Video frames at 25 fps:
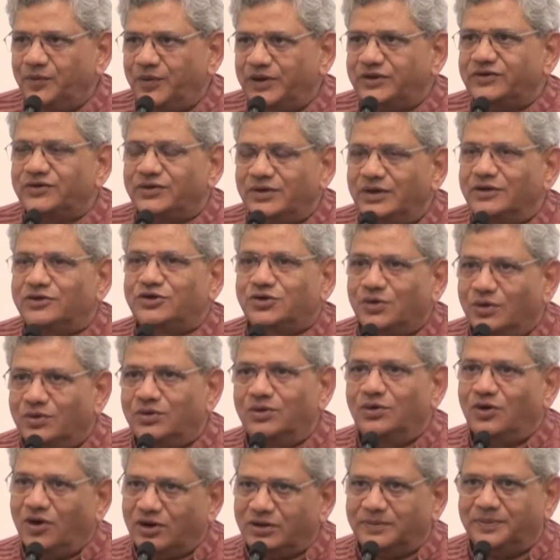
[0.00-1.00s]
which
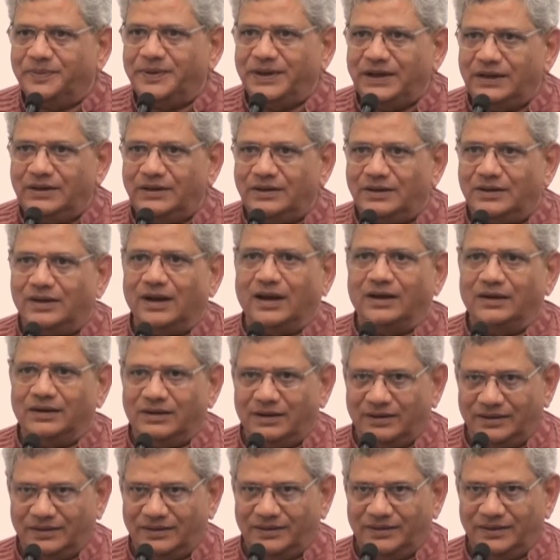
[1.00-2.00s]
should not be done.
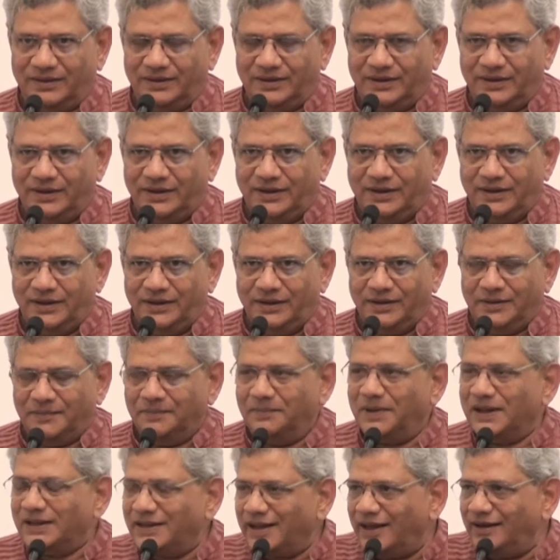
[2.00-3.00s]

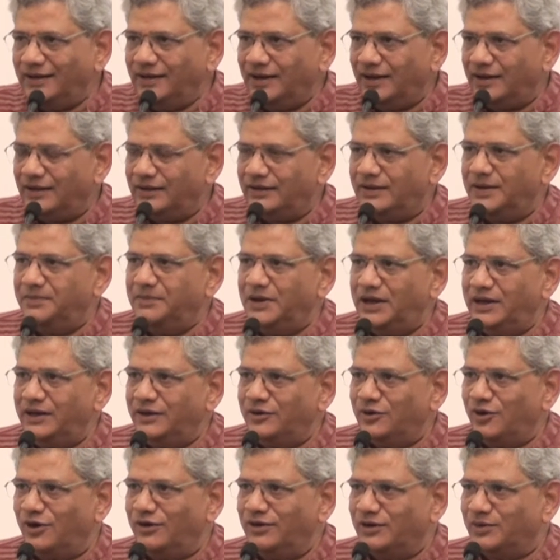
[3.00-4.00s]
But then the
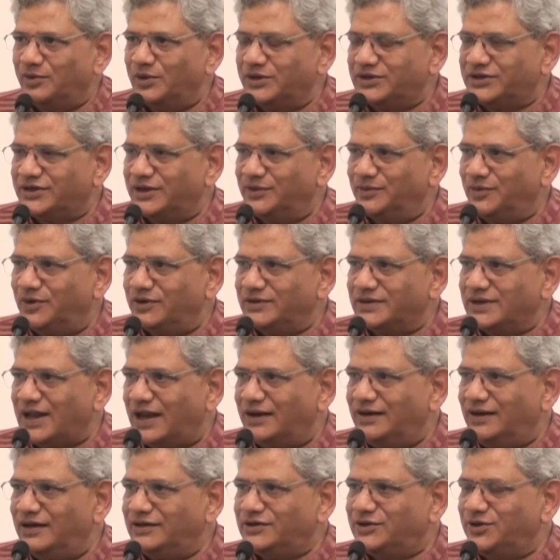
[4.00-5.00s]
million-dollar question was,
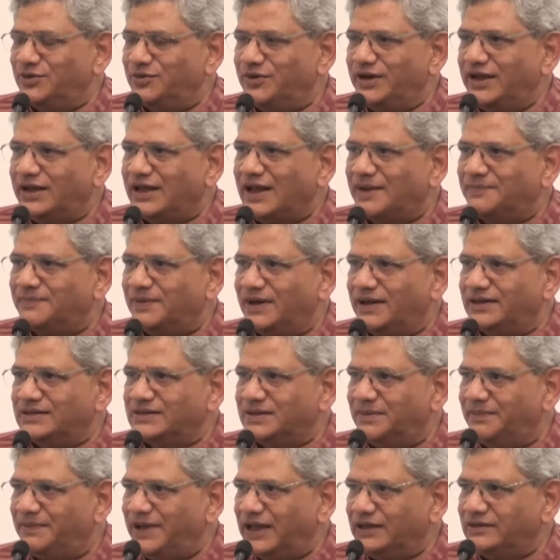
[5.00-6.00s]
unless you recapitalize
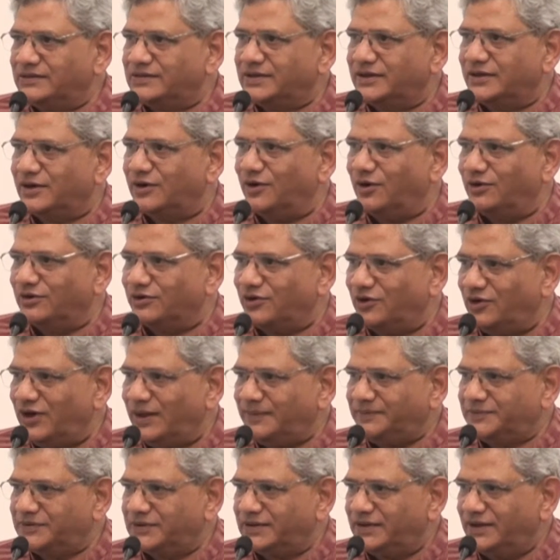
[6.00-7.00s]
the banks, it will all
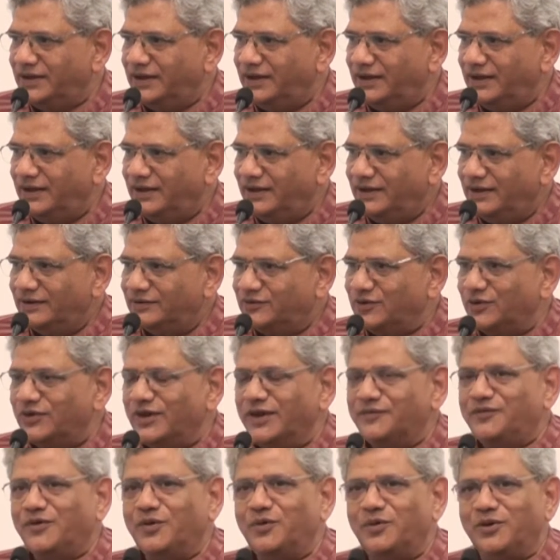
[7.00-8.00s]
collapse. So
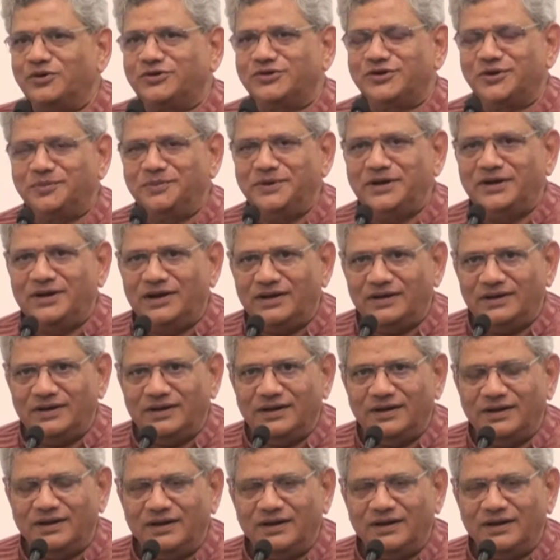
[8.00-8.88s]
therefore, what should be done?